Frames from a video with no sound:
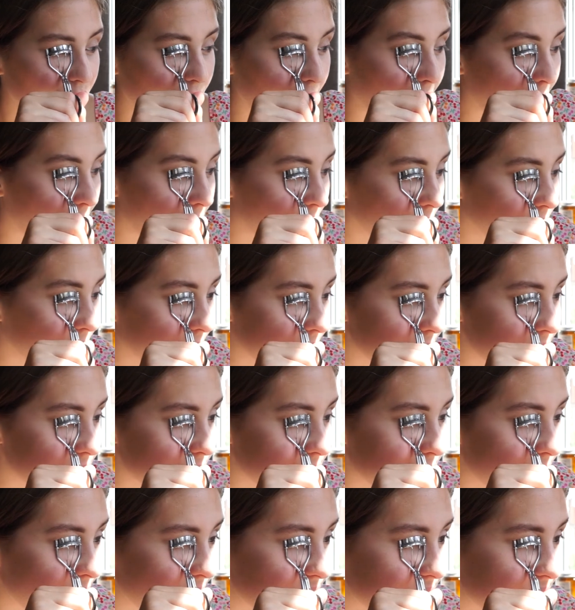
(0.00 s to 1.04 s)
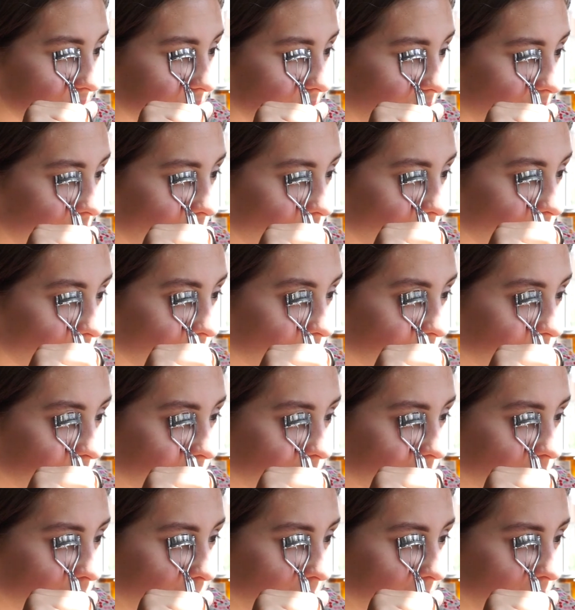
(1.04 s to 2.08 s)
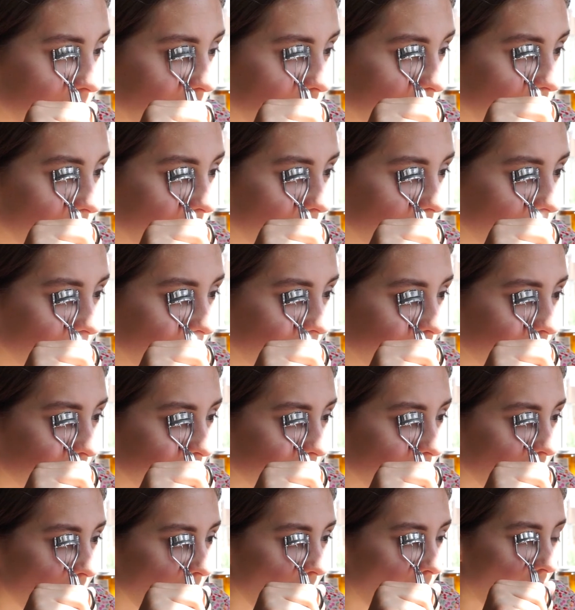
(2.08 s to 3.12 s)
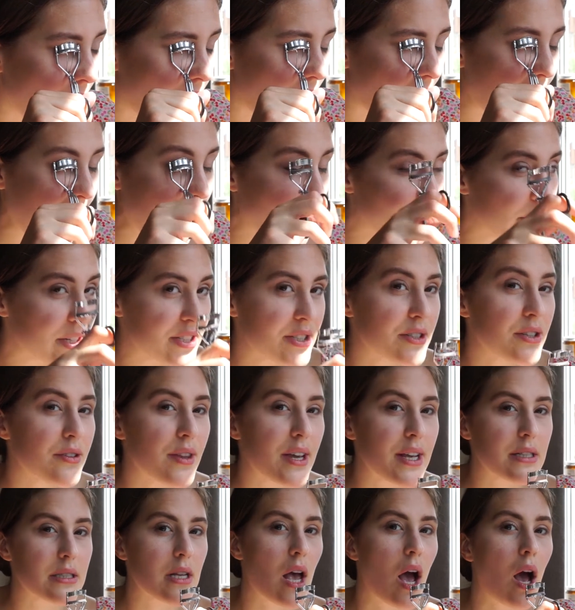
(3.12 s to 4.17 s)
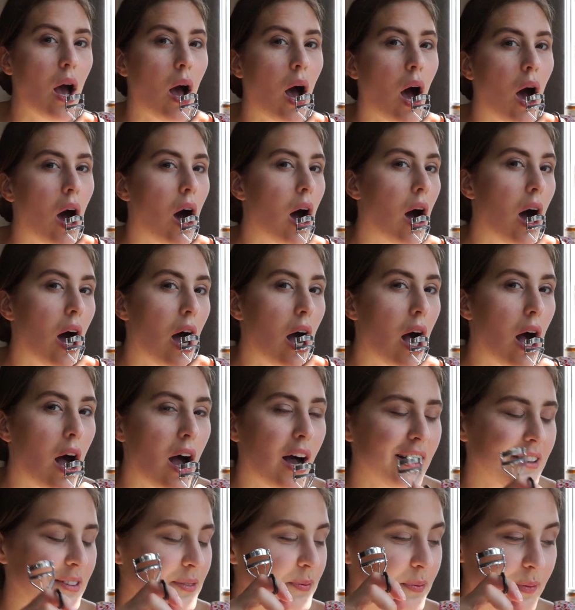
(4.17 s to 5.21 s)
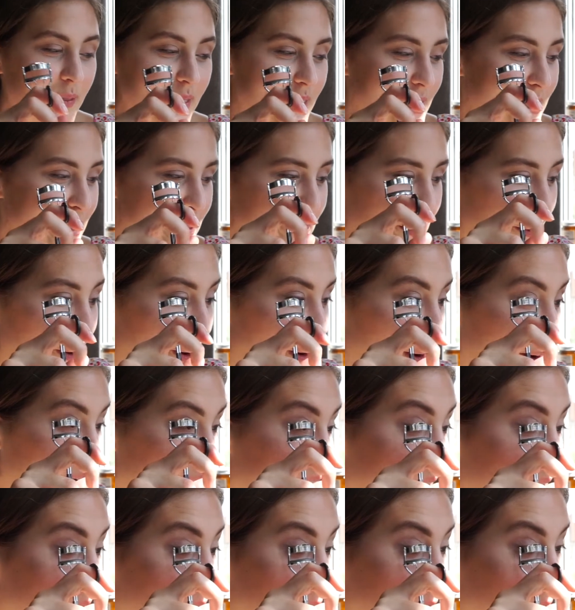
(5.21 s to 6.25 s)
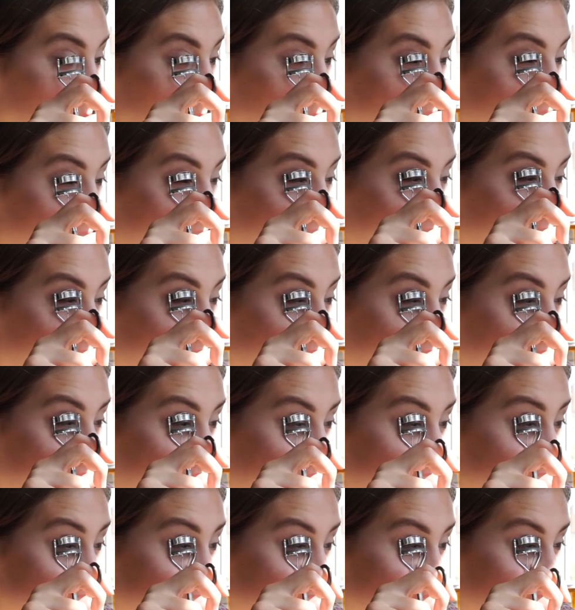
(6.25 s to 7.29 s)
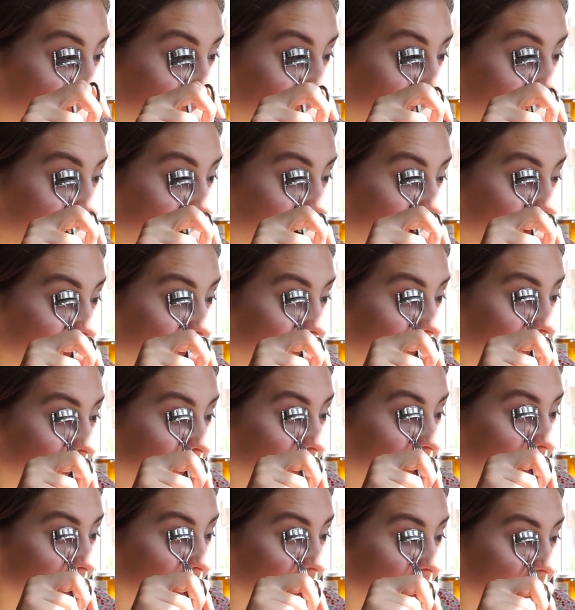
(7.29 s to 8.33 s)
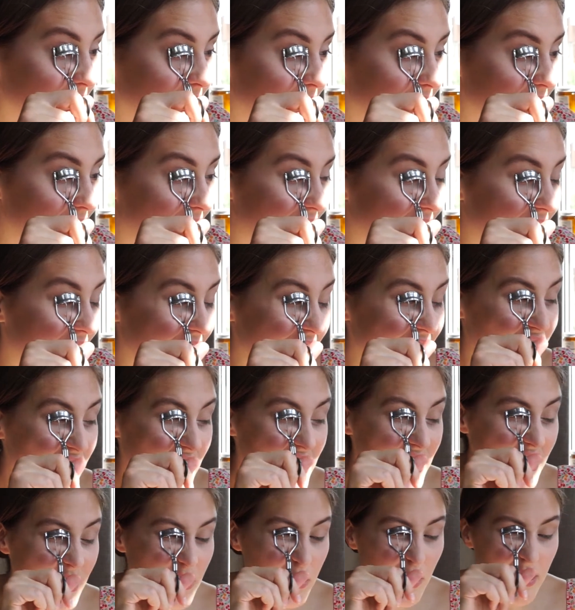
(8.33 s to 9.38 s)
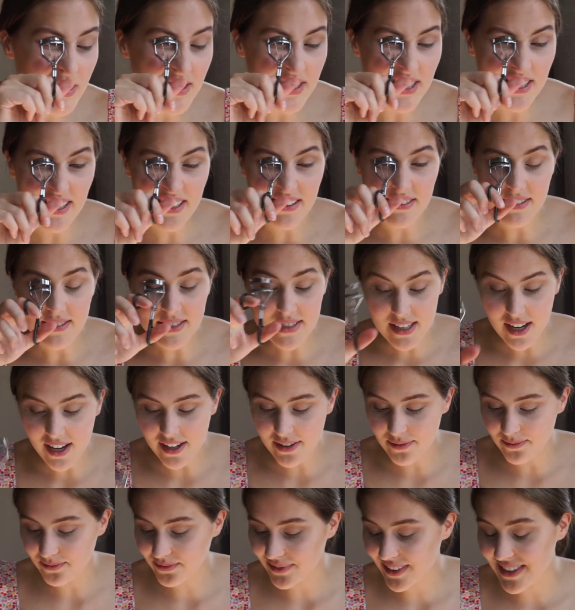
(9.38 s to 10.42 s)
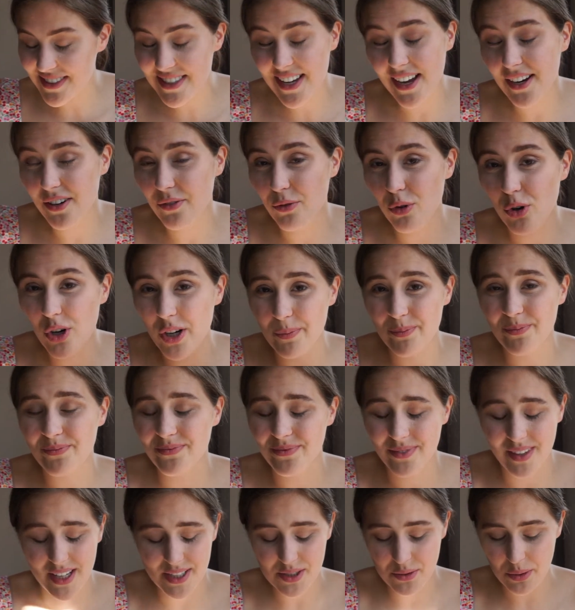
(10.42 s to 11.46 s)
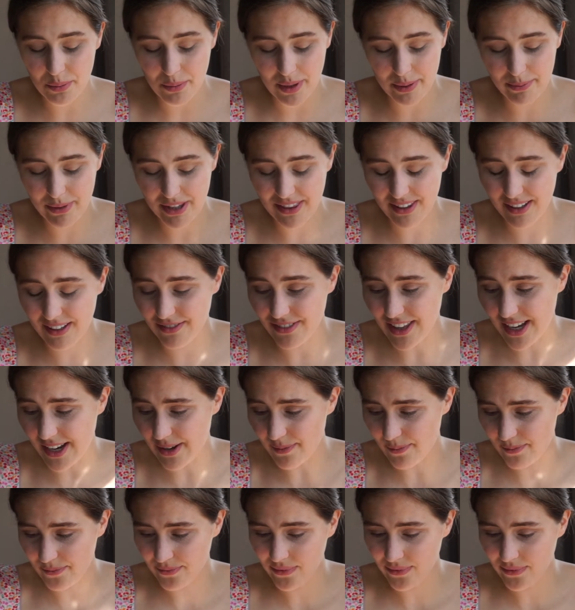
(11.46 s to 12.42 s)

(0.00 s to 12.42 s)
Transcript: hair, they just like stay curled a little bit longer. I always do this. It doesn't work, but I feel the need to do it now. And now that this has been sitting in the sun, it's kind of warm. That's what made me think of that.